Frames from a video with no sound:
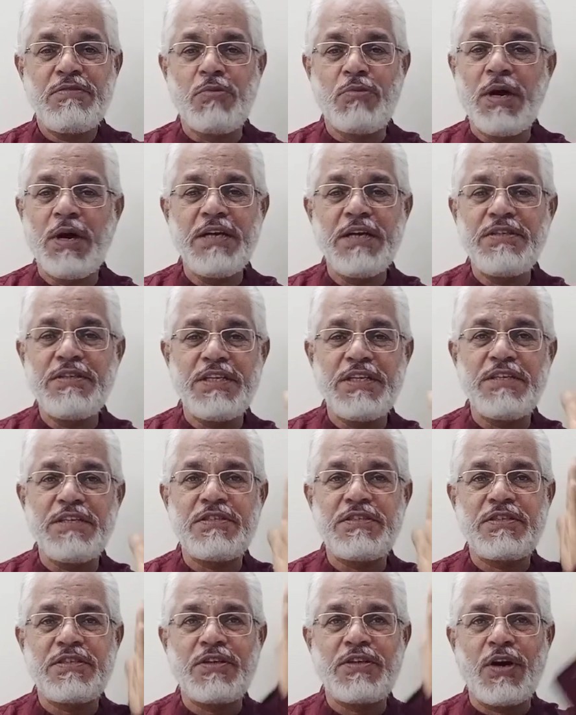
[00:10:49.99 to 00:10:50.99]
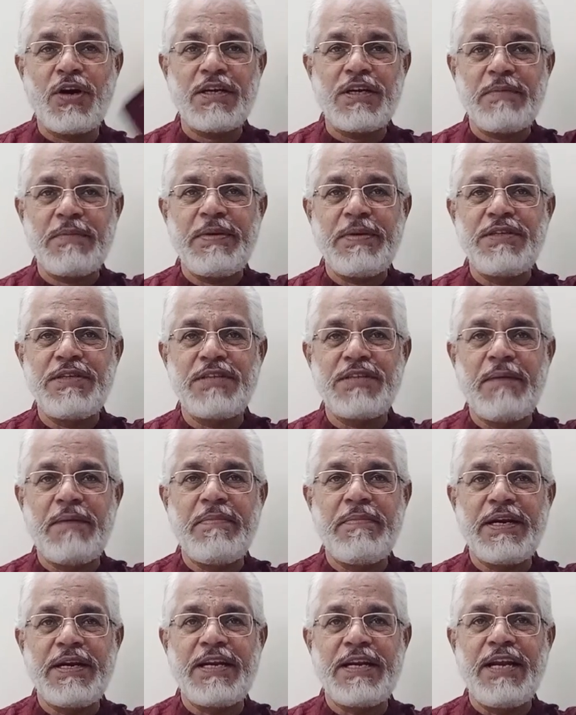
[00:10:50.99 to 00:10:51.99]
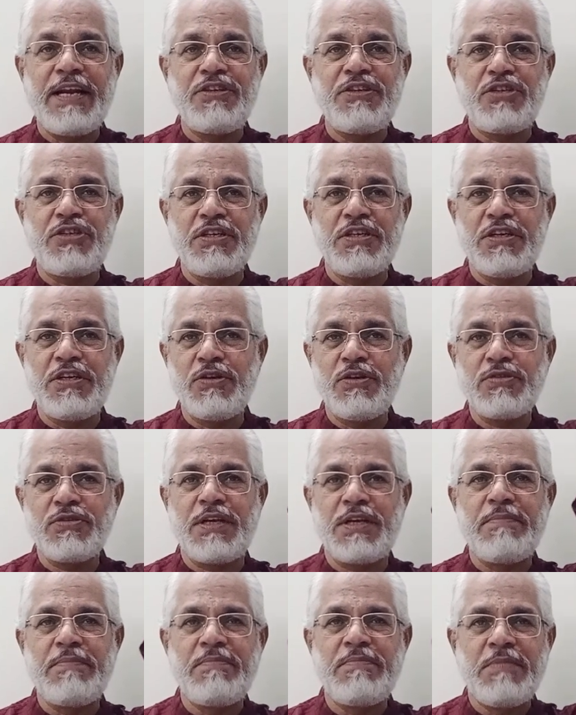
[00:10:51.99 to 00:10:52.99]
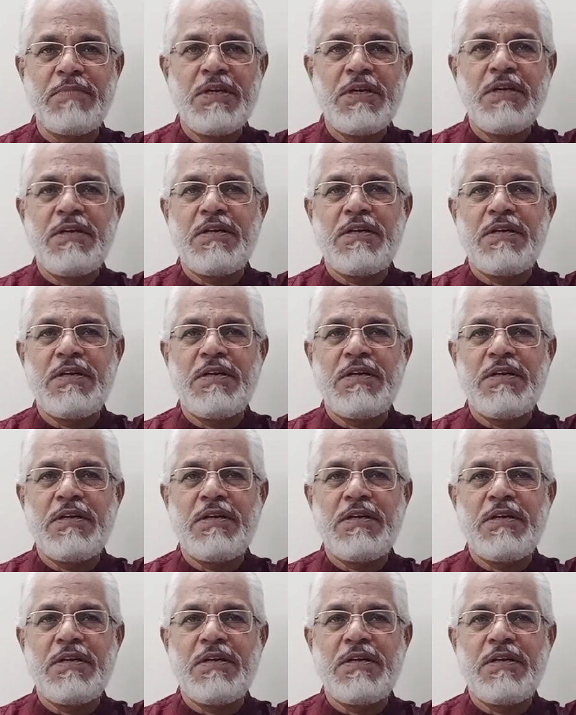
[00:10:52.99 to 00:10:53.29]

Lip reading: Once he's caught up in some attention, you know, some